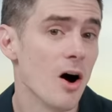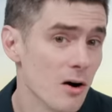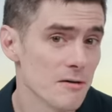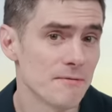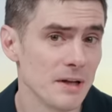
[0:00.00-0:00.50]

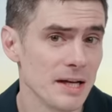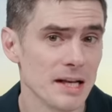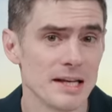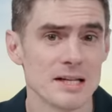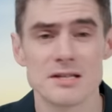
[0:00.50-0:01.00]
are
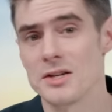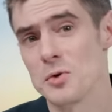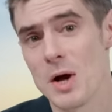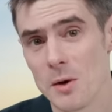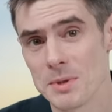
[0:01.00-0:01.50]
affiliate links. They
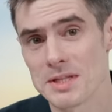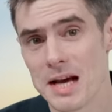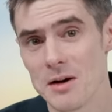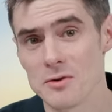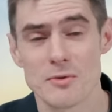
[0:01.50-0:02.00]
do help us
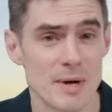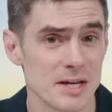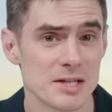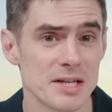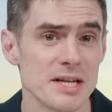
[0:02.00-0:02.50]
out
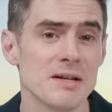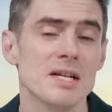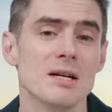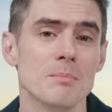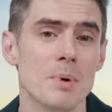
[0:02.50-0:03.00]
tremendously,
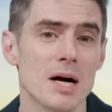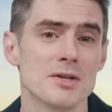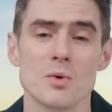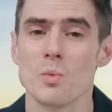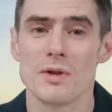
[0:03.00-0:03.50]

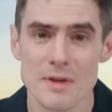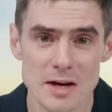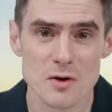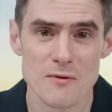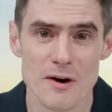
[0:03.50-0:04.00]
but we
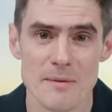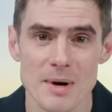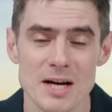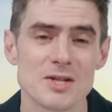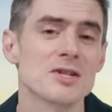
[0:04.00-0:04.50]
thank you very
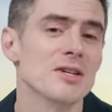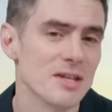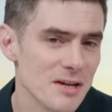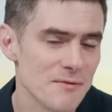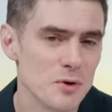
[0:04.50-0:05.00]
much
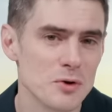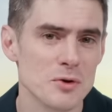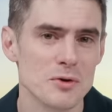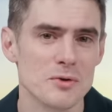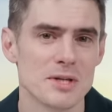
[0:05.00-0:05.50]
if you
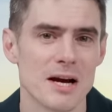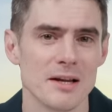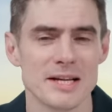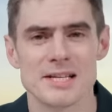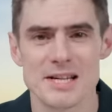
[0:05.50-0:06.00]
do use our
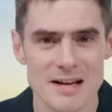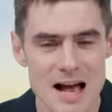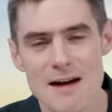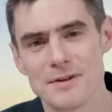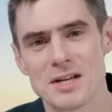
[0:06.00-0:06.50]
links.
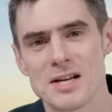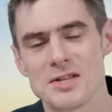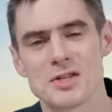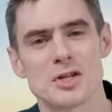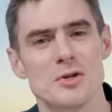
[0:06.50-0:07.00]

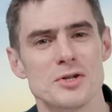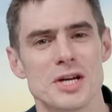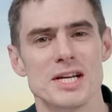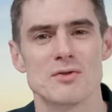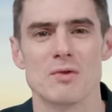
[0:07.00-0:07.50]
Advertiser
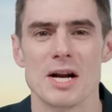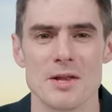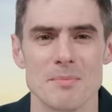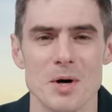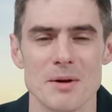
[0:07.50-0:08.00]
disclosure is right
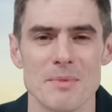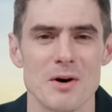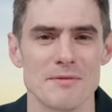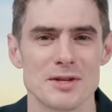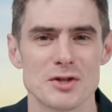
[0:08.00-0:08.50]
at the bottom
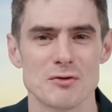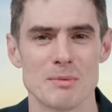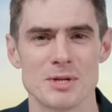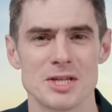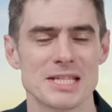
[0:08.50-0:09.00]
of the
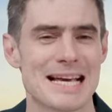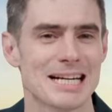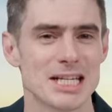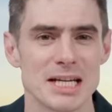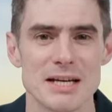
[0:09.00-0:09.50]
description
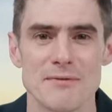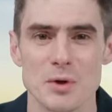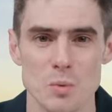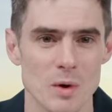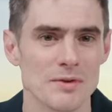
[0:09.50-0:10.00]
section if
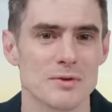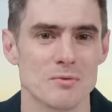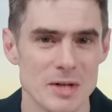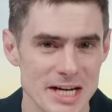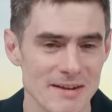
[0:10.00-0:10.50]
you want to
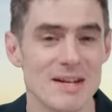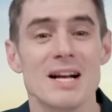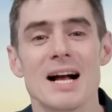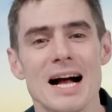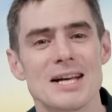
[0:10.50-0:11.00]
read it.
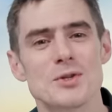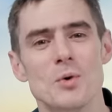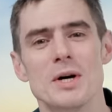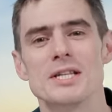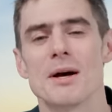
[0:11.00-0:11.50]
As
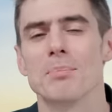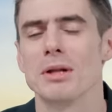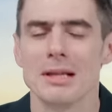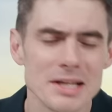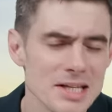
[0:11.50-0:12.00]
always,
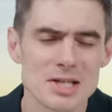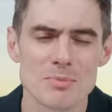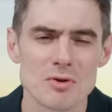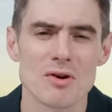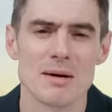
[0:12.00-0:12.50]
please
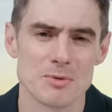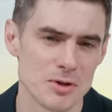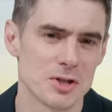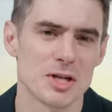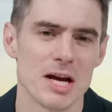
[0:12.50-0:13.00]
subscribe
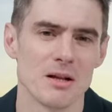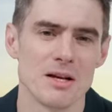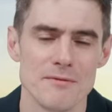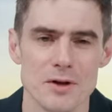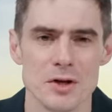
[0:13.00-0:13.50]
to the
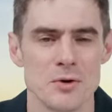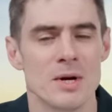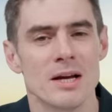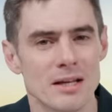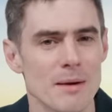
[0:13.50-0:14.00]
channel if you're new.
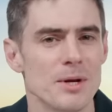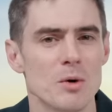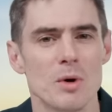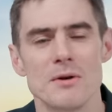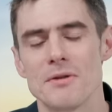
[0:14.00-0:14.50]
Let me
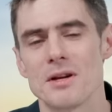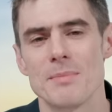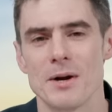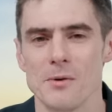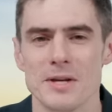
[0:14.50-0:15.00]
know what you think
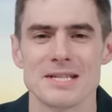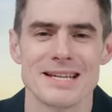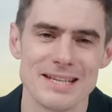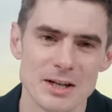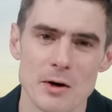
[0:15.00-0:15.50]
about all
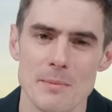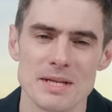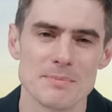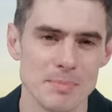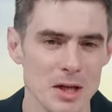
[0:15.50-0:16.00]
this in the
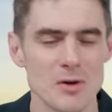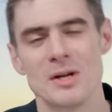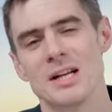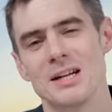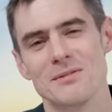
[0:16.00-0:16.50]
comments below,
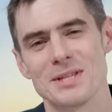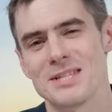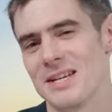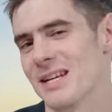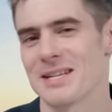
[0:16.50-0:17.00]
and we'll
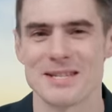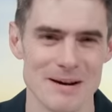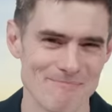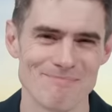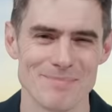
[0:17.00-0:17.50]
see you next
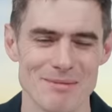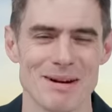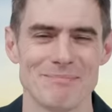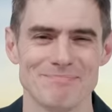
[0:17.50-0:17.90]
time. Bye bye.